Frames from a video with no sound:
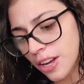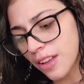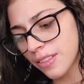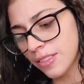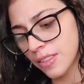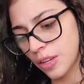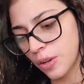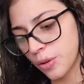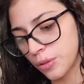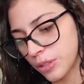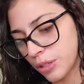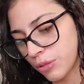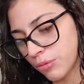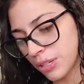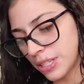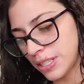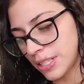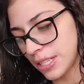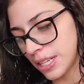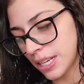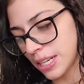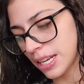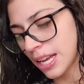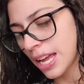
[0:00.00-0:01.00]
not the only
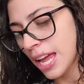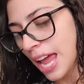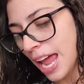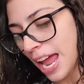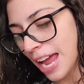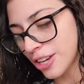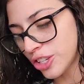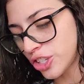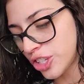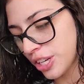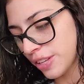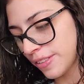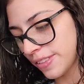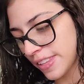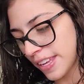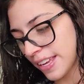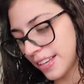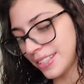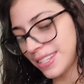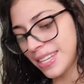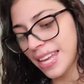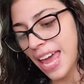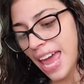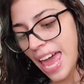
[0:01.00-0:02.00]
reason, and she
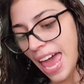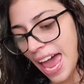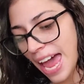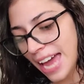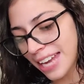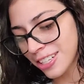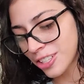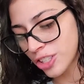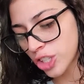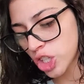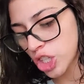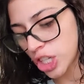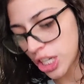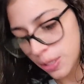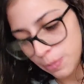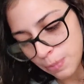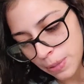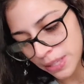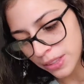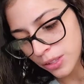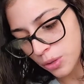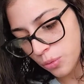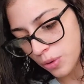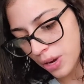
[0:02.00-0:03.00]
thinks, hadn't she
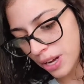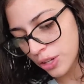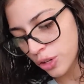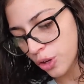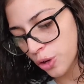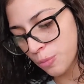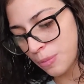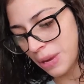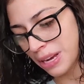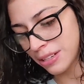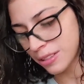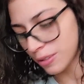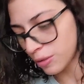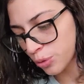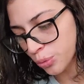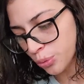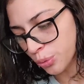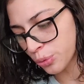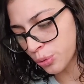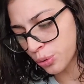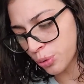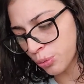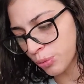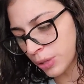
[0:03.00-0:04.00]
been the one who made it
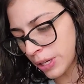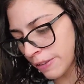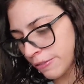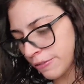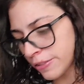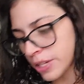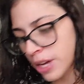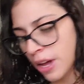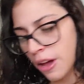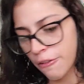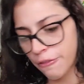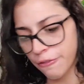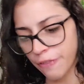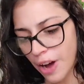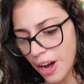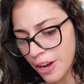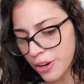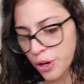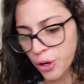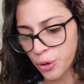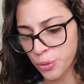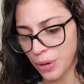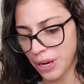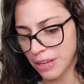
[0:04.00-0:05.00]
through the rift,
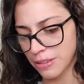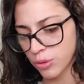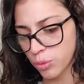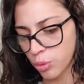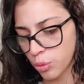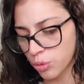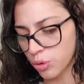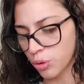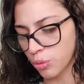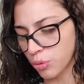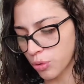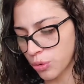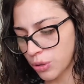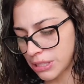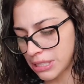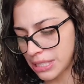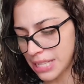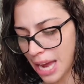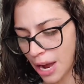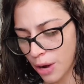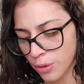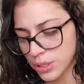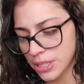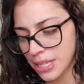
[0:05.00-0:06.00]
fought her way through the
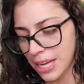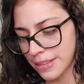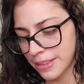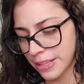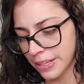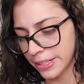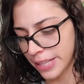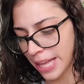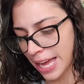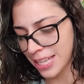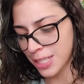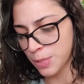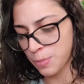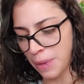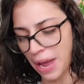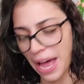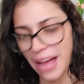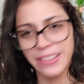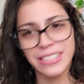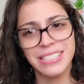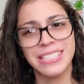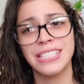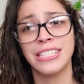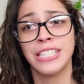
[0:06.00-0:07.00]
ruins outside the glass
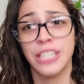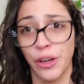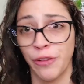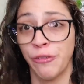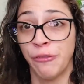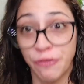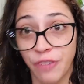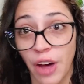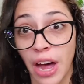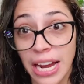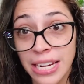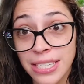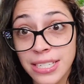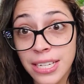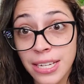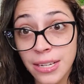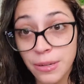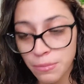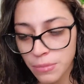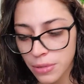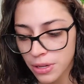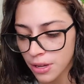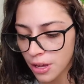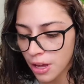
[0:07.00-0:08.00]
palace to find
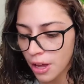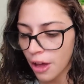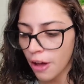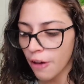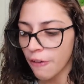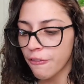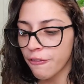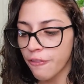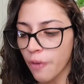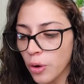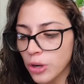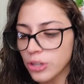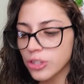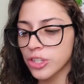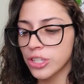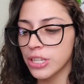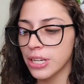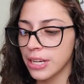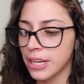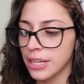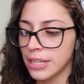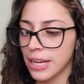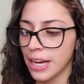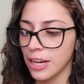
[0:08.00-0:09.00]
him,
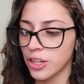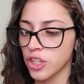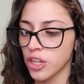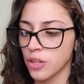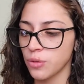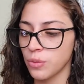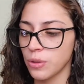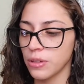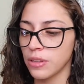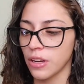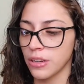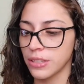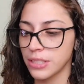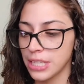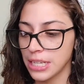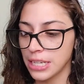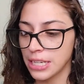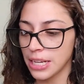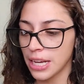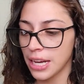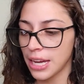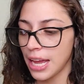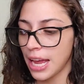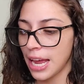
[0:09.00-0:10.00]
forged a connection with
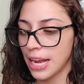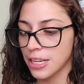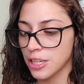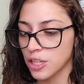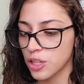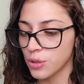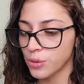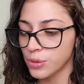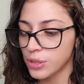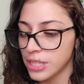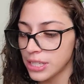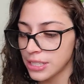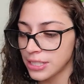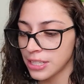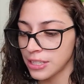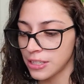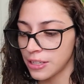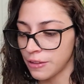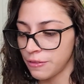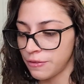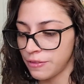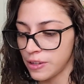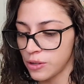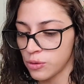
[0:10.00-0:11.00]
Ondina, and used it
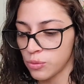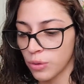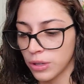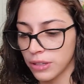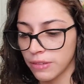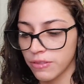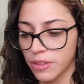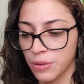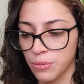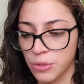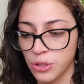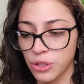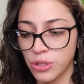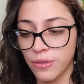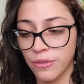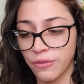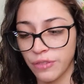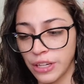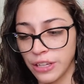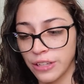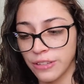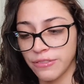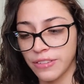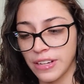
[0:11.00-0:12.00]
to defeat one of the most
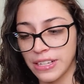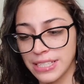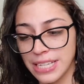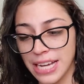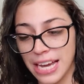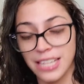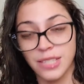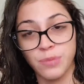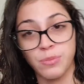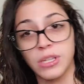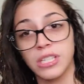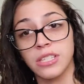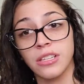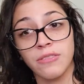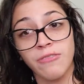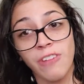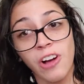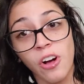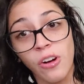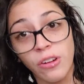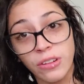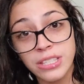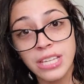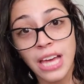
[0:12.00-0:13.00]
feared phantasmas
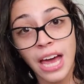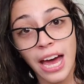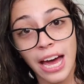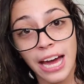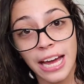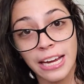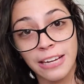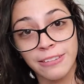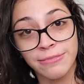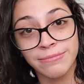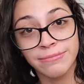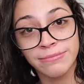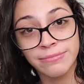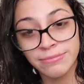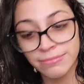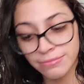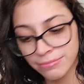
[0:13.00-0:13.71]
of all time?